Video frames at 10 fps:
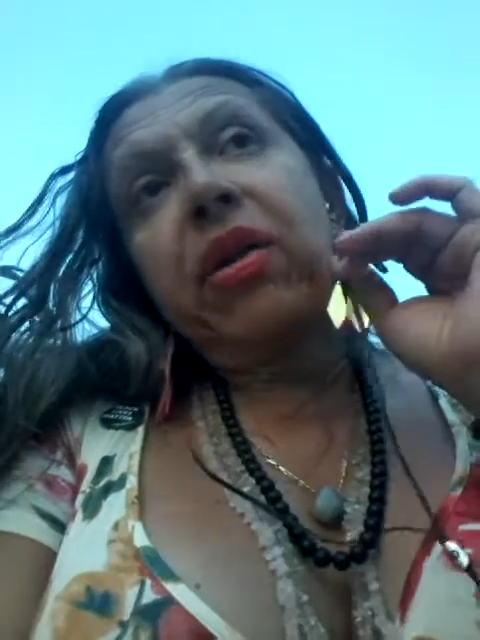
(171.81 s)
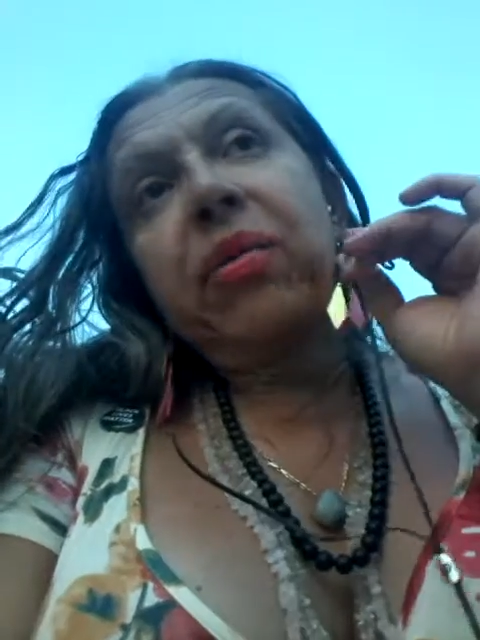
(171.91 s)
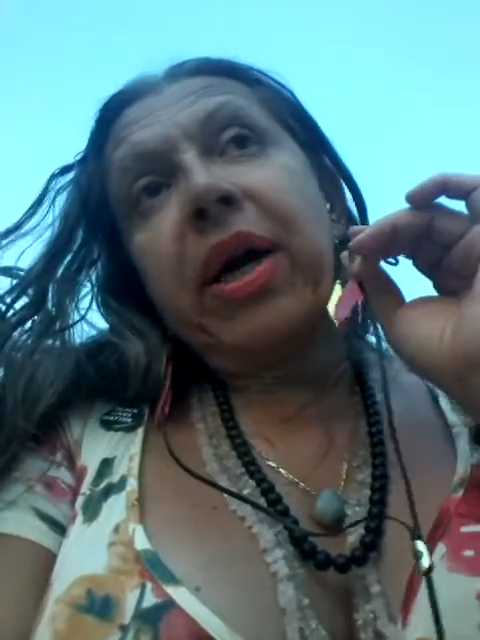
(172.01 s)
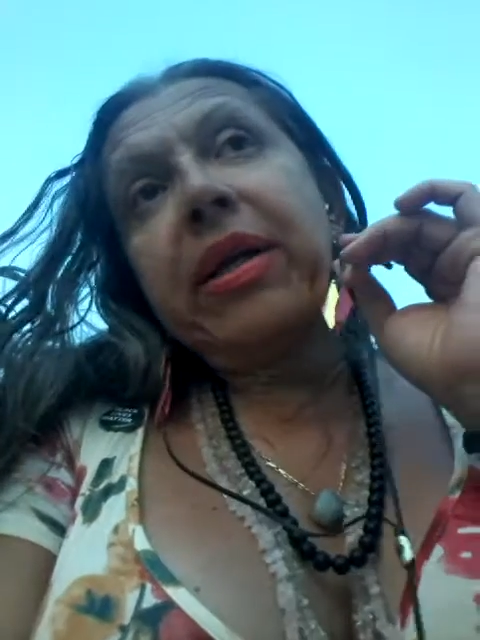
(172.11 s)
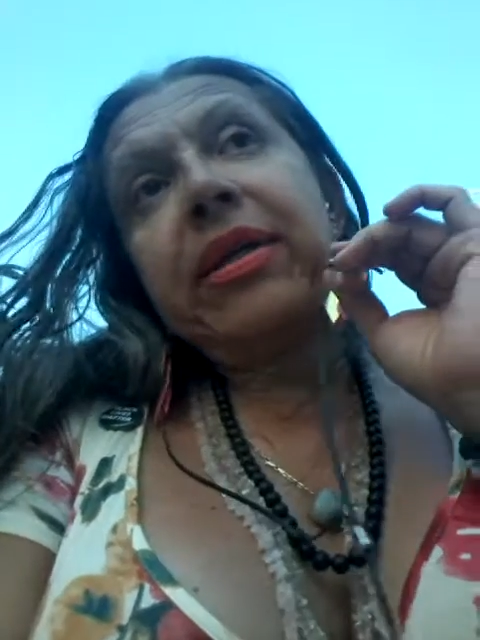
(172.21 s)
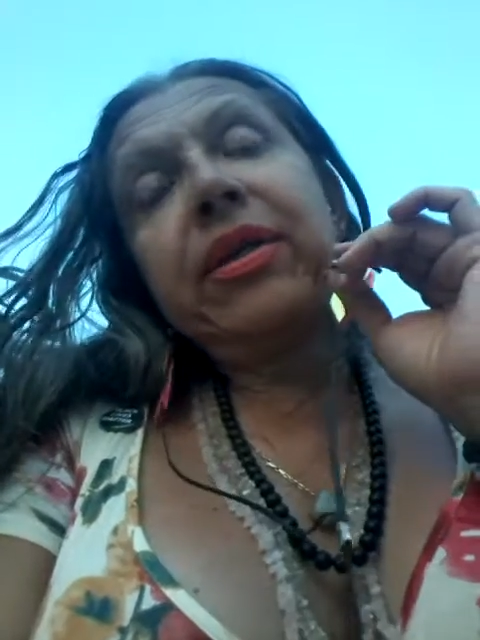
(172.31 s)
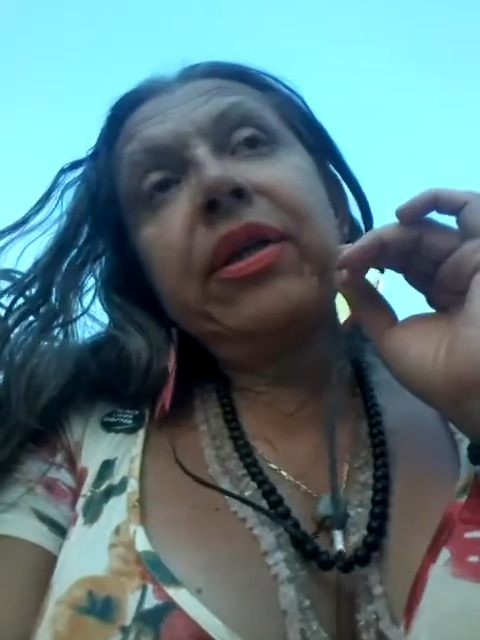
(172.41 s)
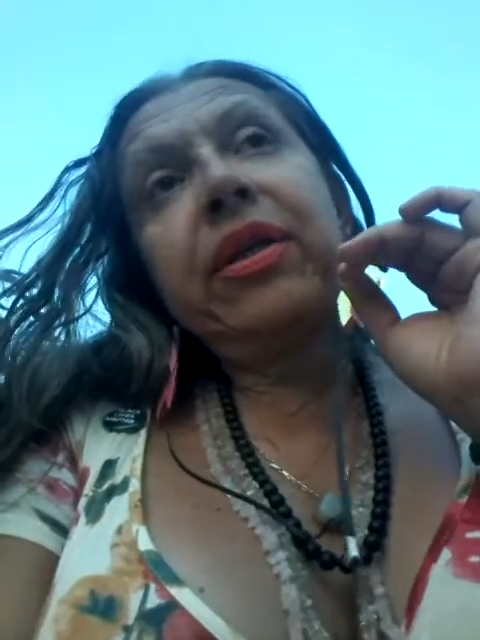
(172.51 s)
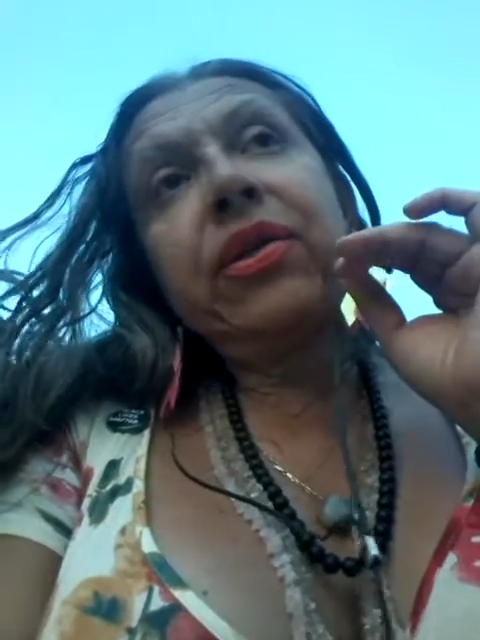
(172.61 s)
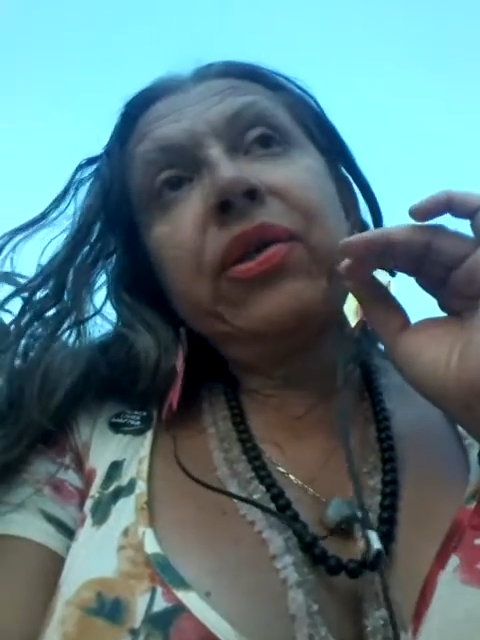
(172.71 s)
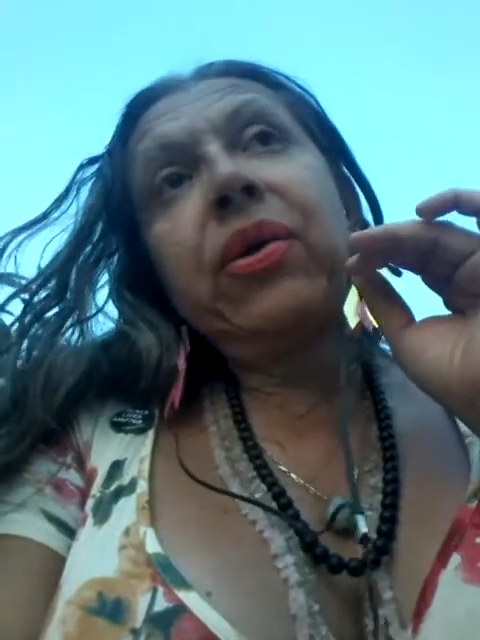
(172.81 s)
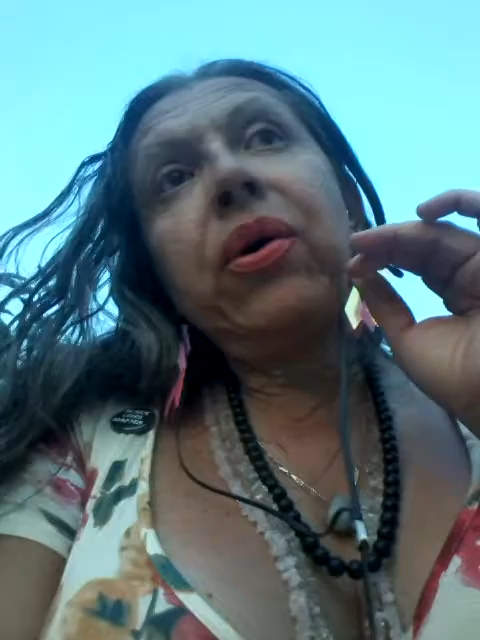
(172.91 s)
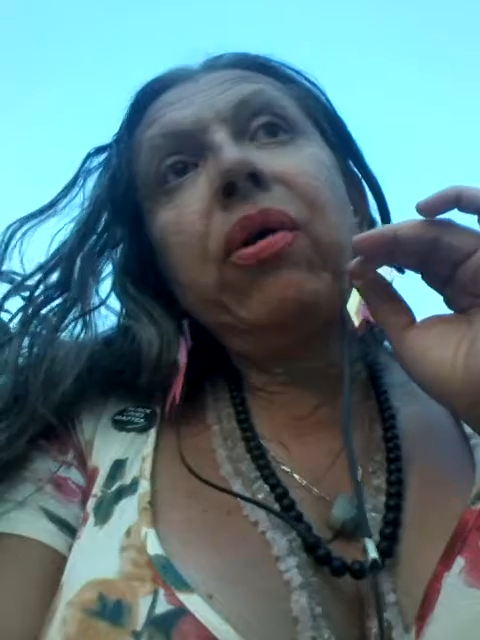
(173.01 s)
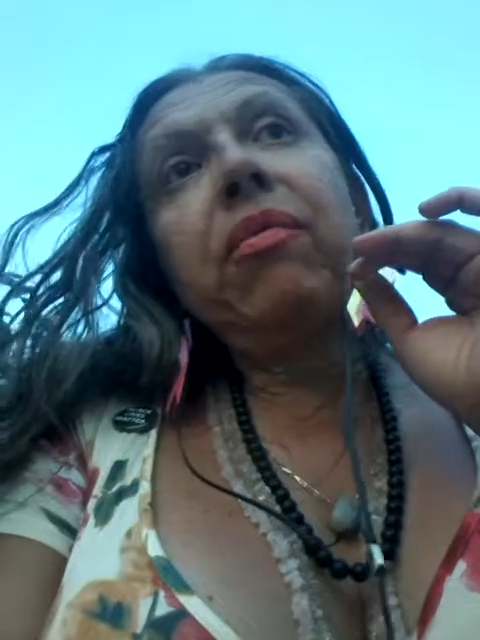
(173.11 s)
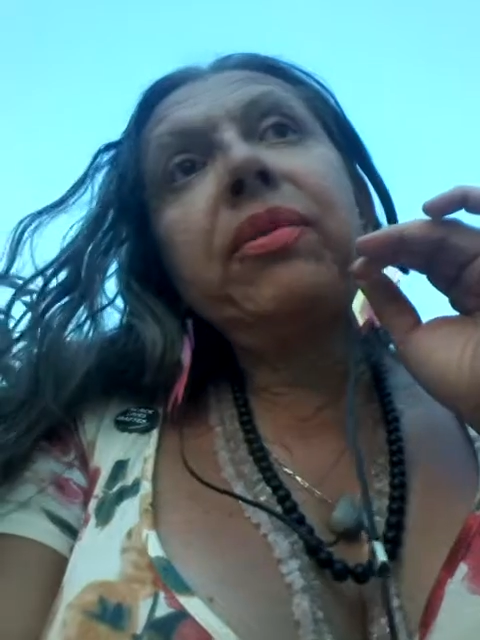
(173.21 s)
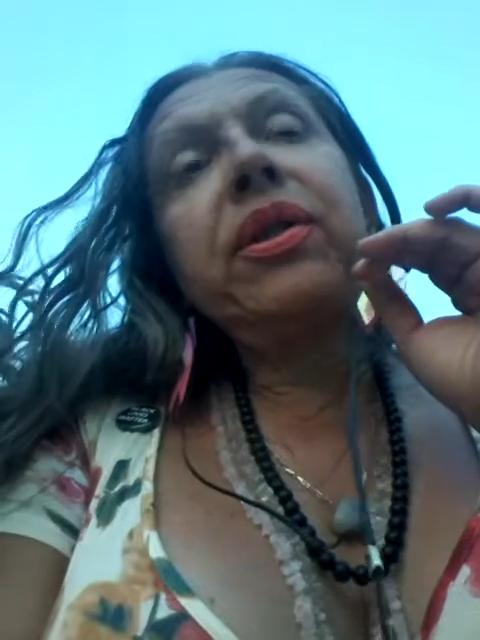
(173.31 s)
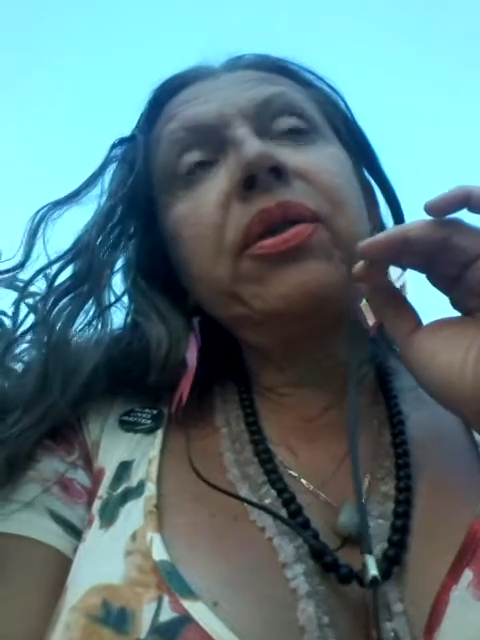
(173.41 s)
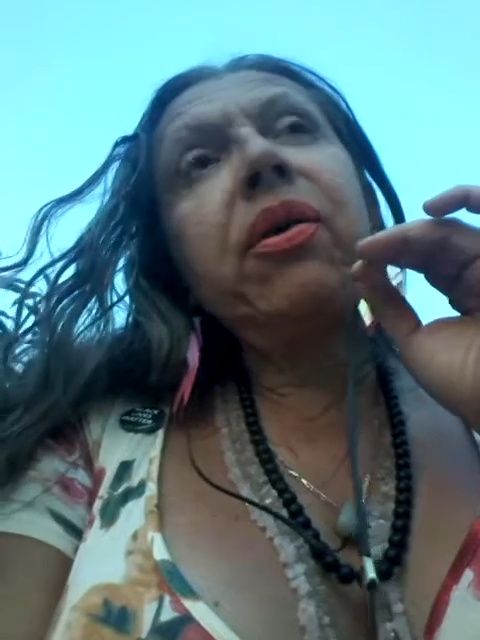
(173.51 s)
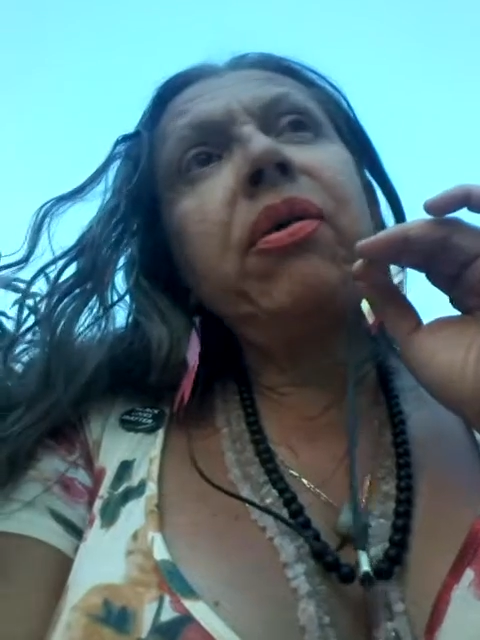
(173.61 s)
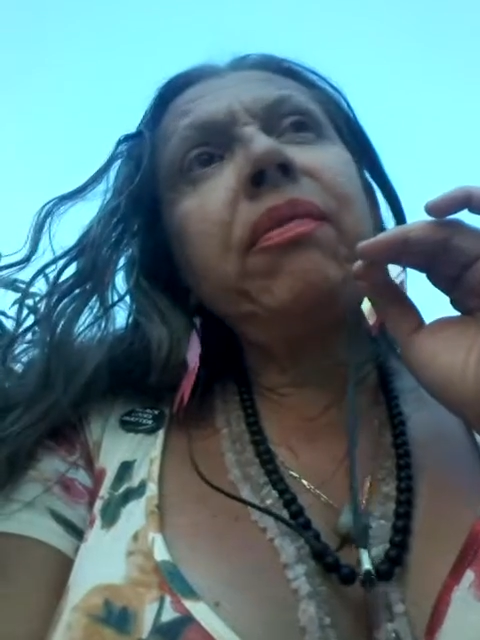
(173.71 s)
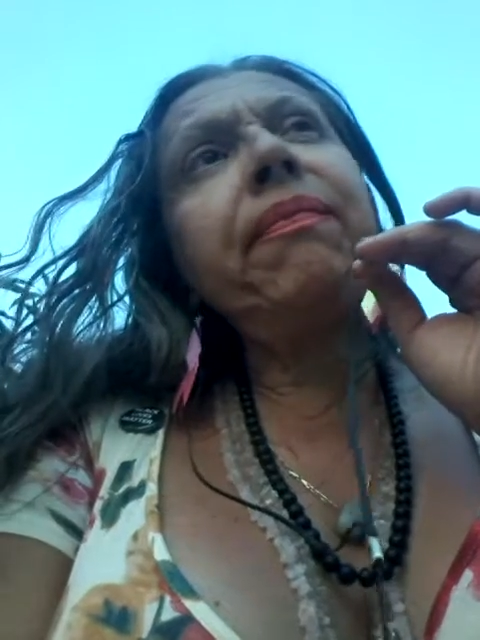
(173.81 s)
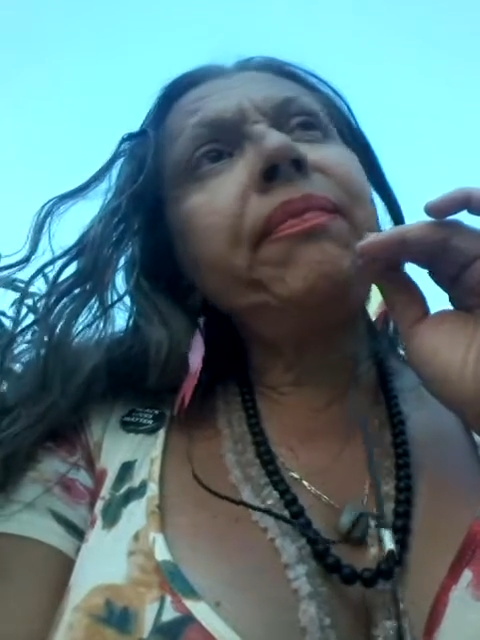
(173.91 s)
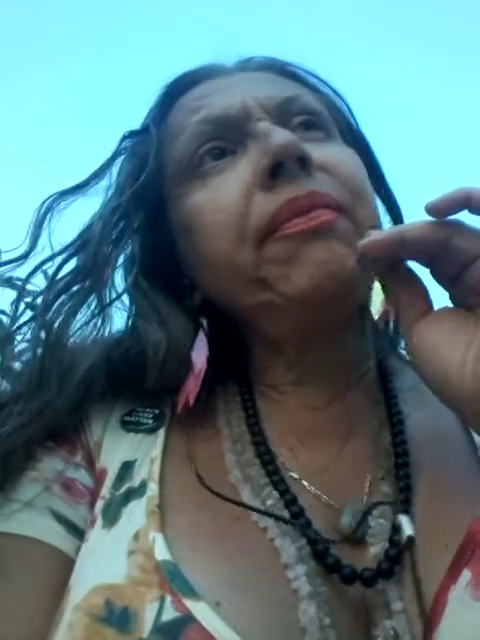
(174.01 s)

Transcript: Otherwise, you can just go home. So